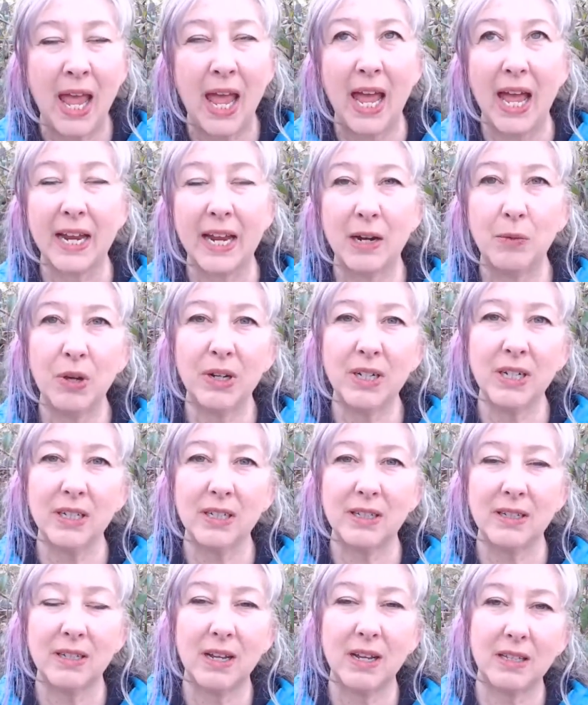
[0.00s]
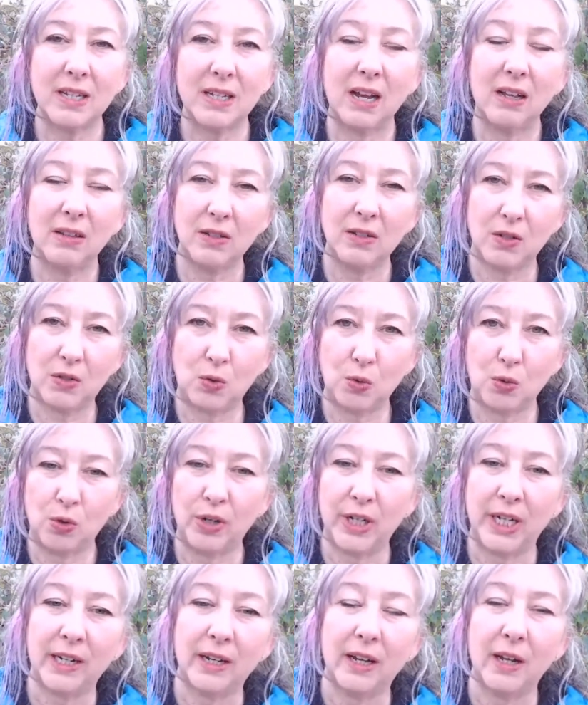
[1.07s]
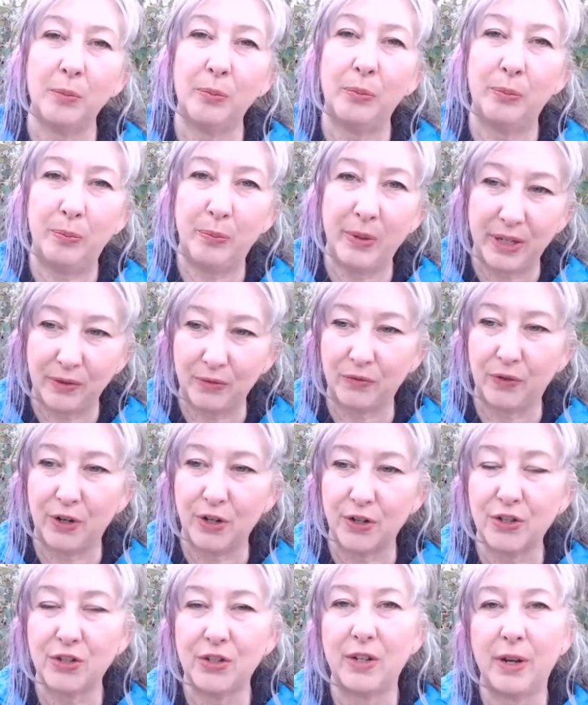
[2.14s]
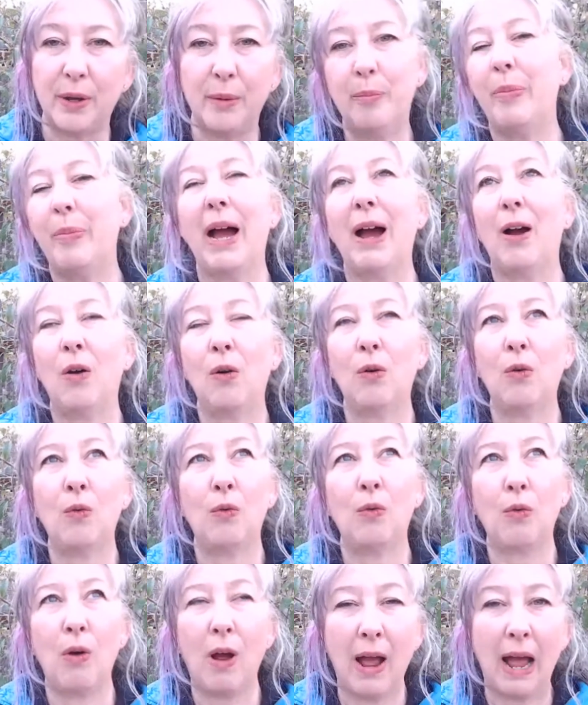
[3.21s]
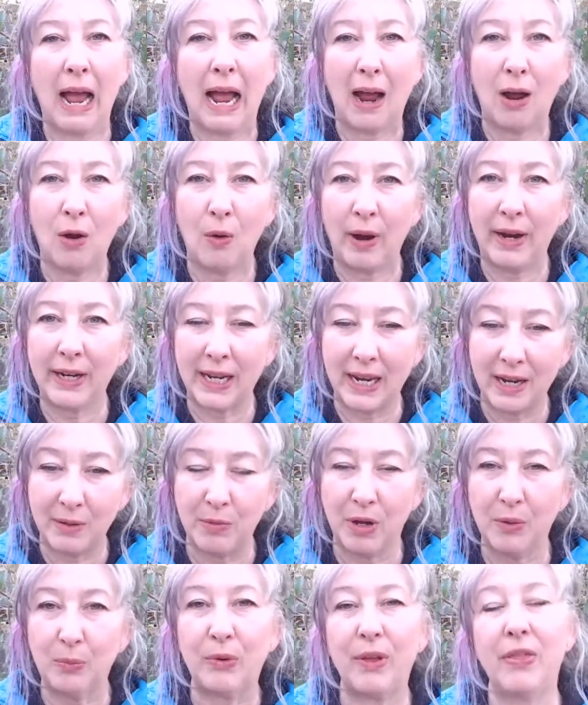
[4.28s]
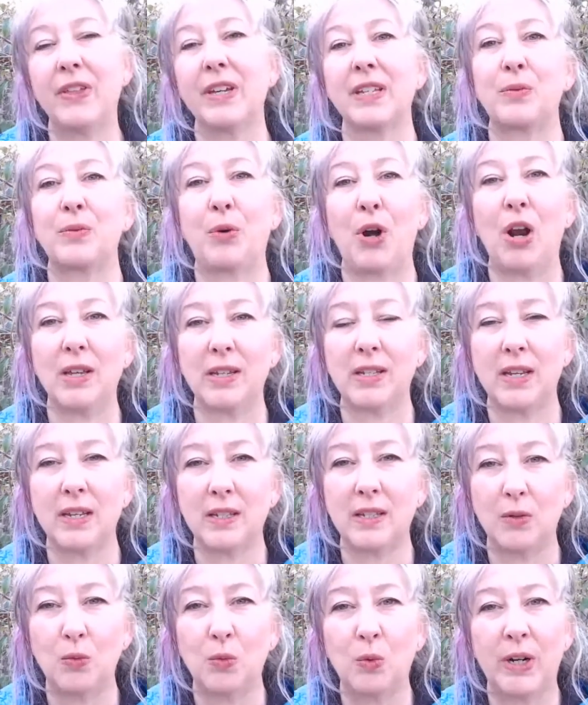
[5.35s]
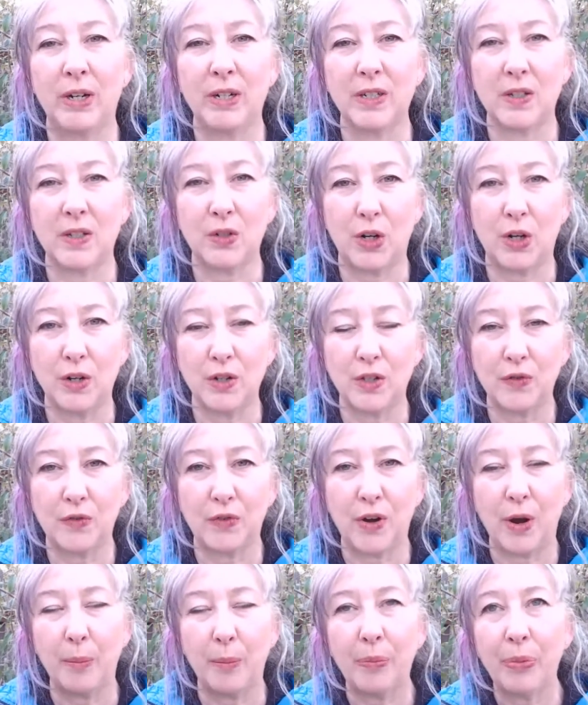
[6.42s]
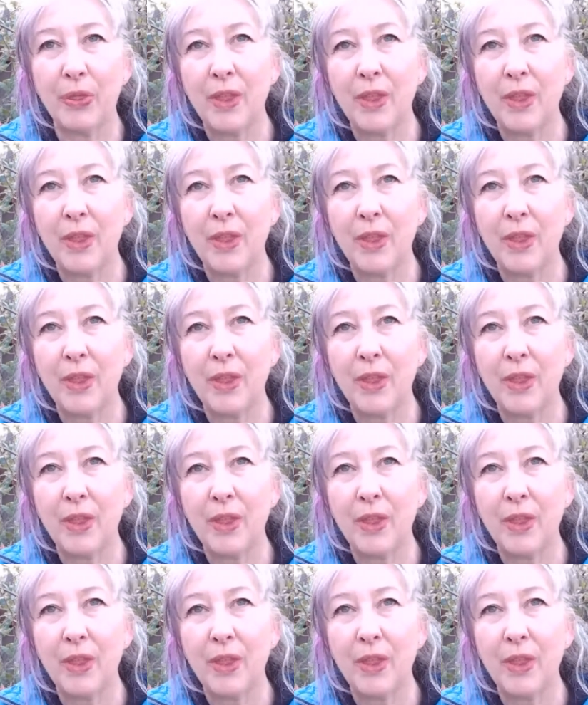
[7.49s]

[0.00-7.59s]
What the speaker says: And I want to tell a story a bit first about how I came up with this process and where it starts from.